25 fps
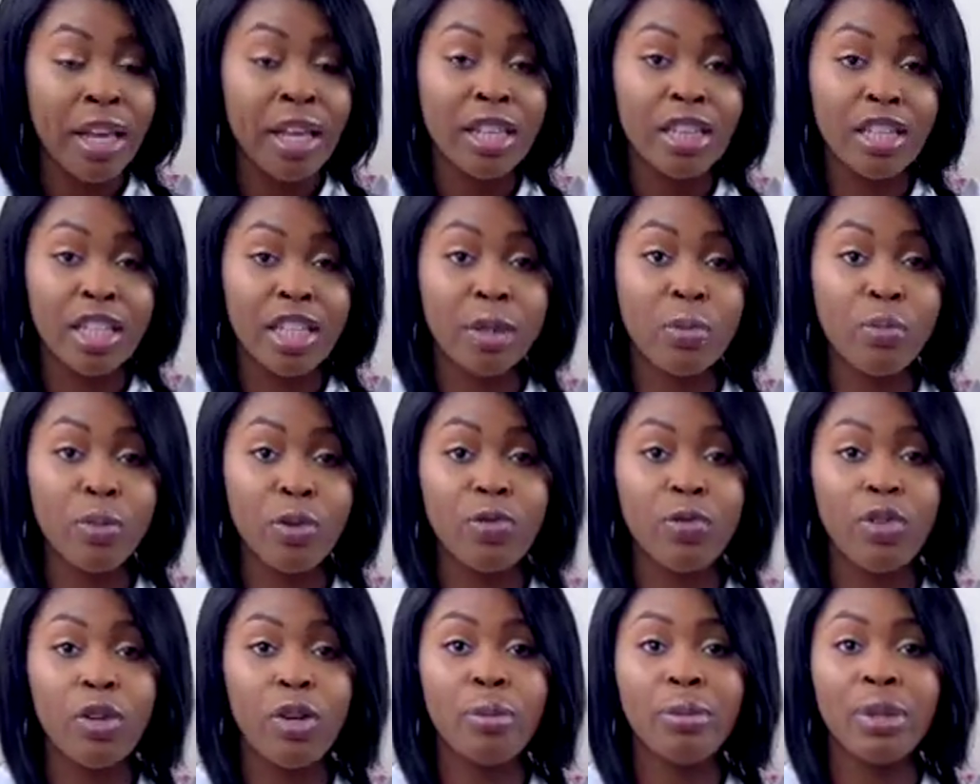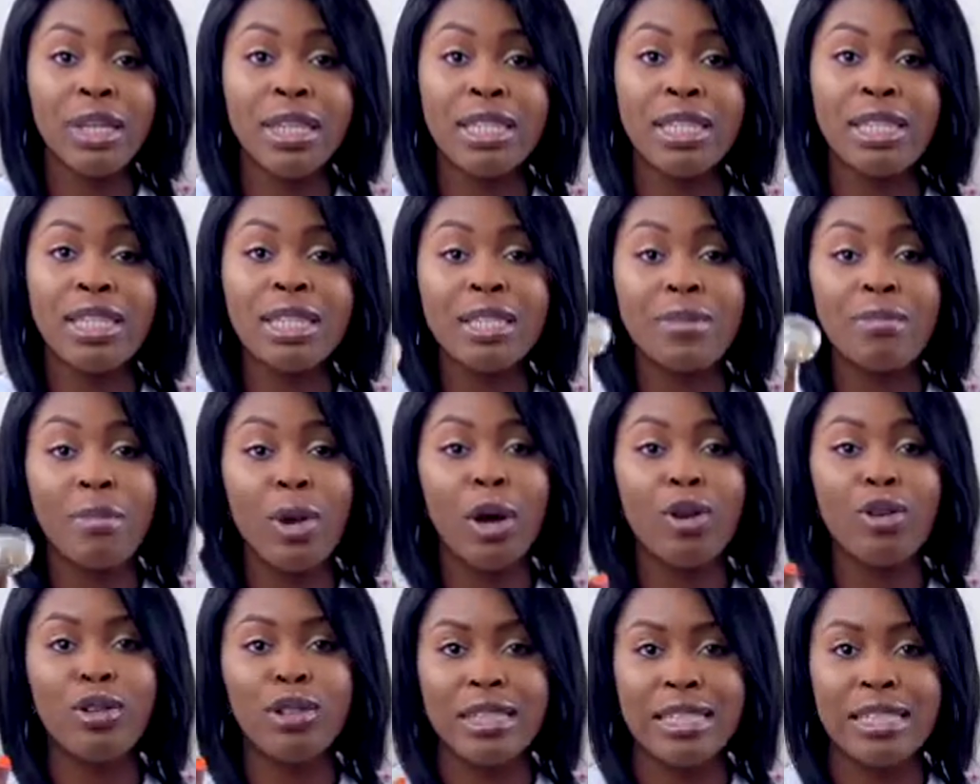This perfume, the
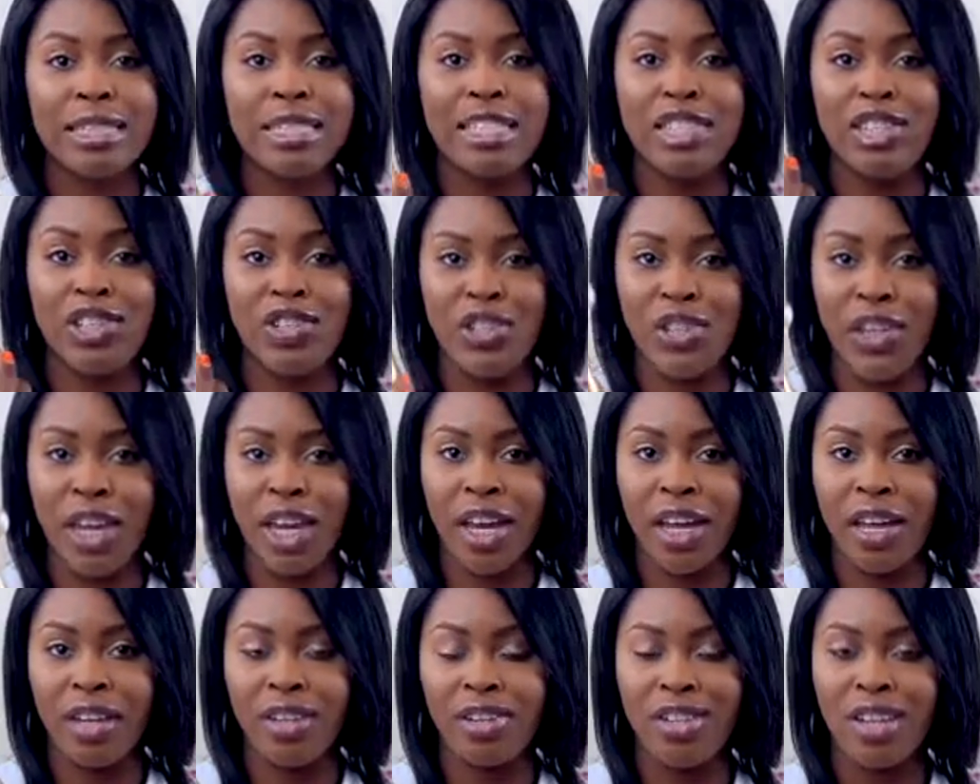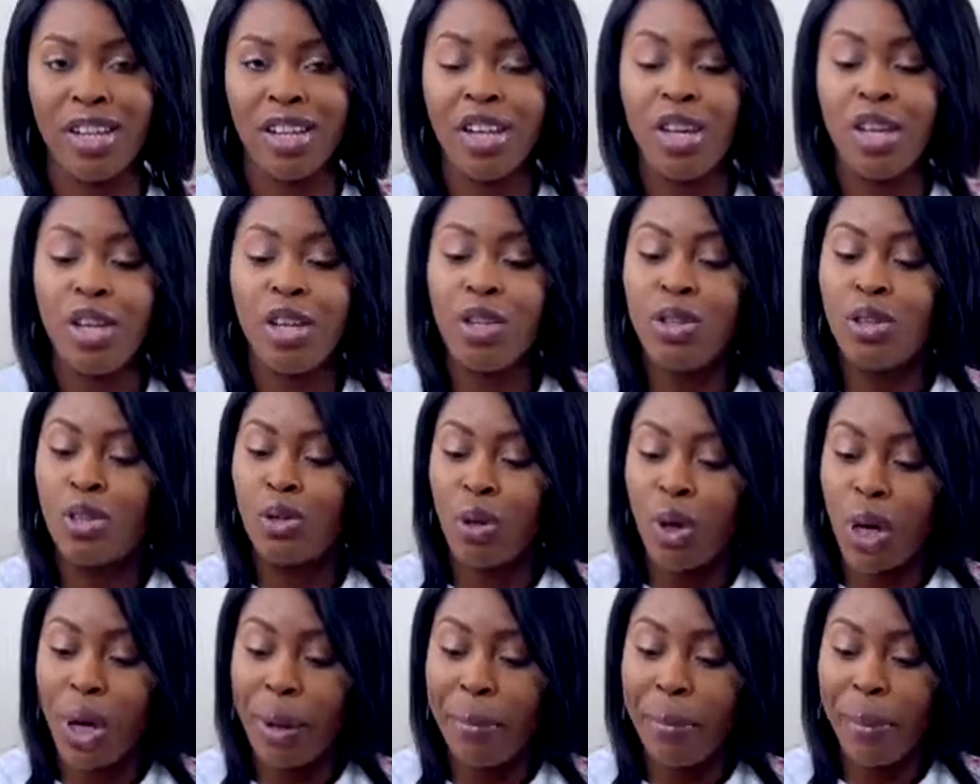smell doesn't change. So
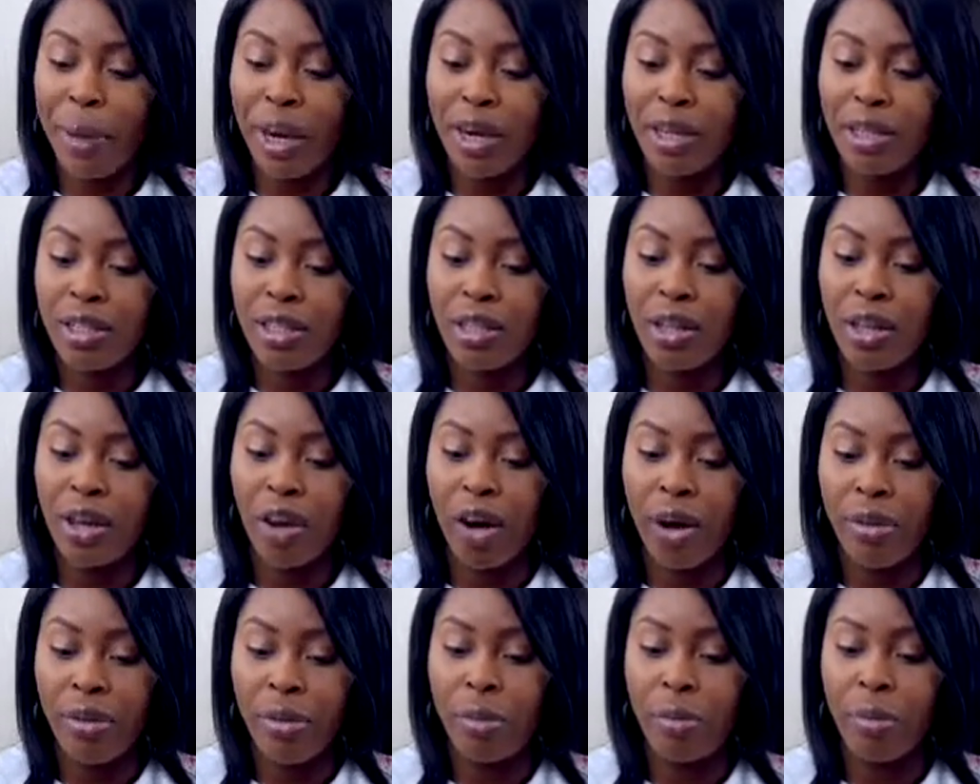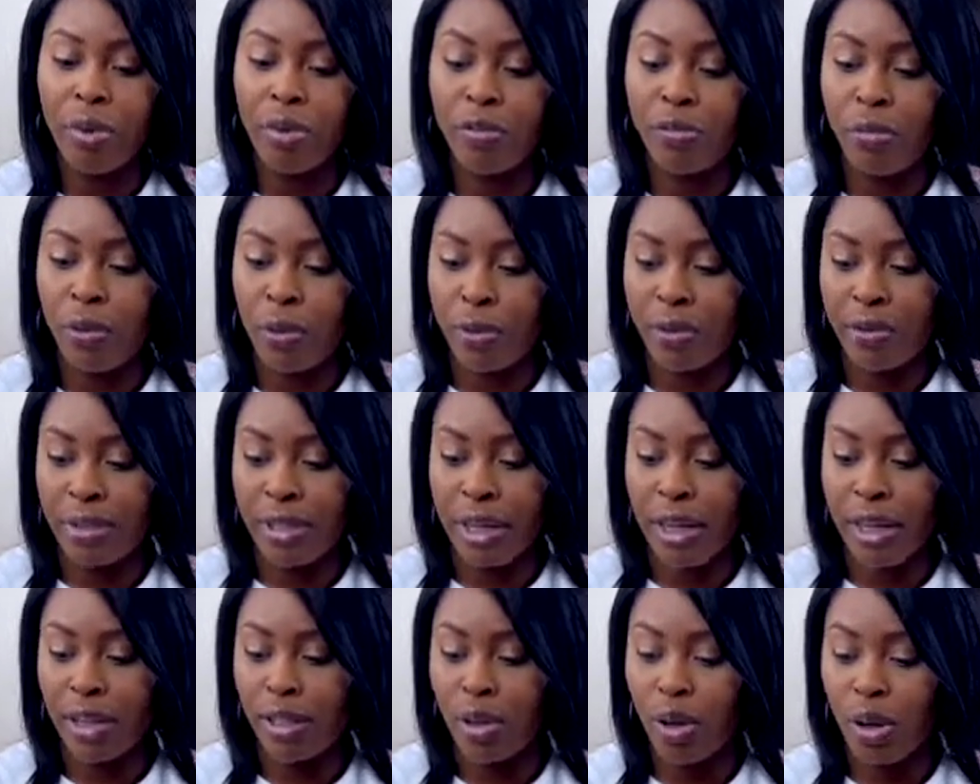compared to the other perfumes that
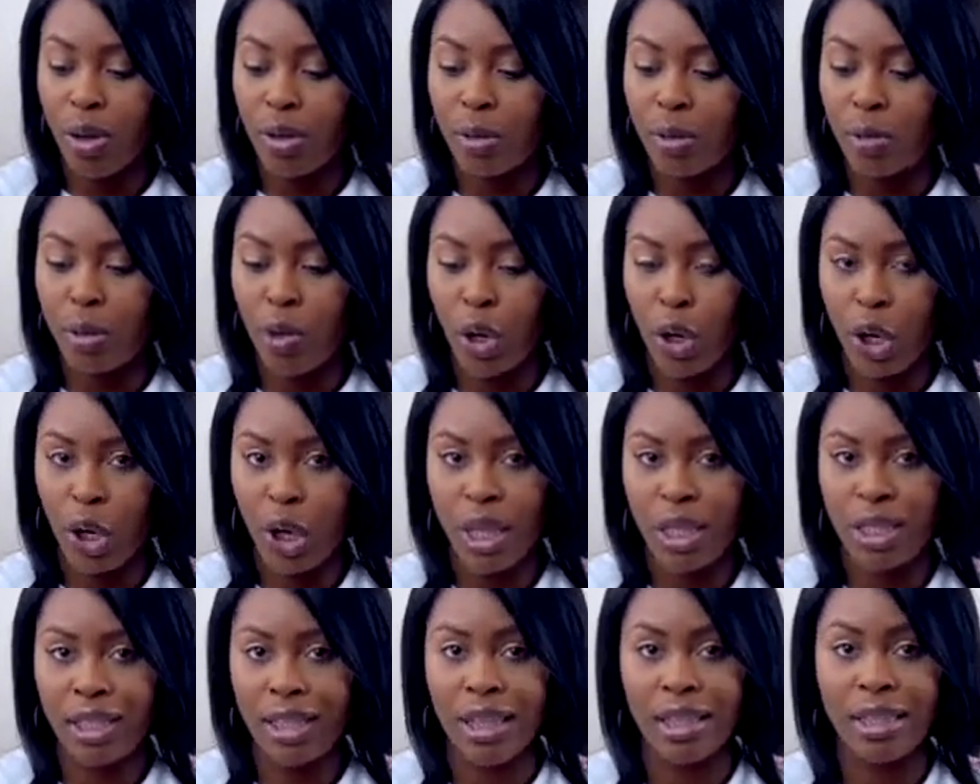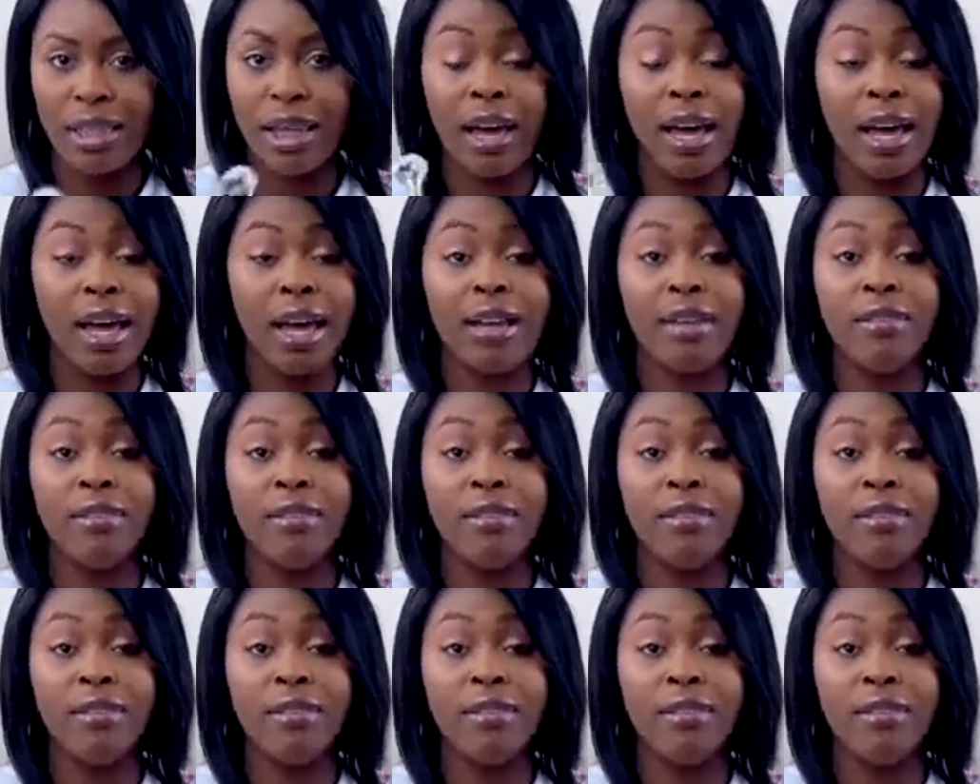I talked about earlier that have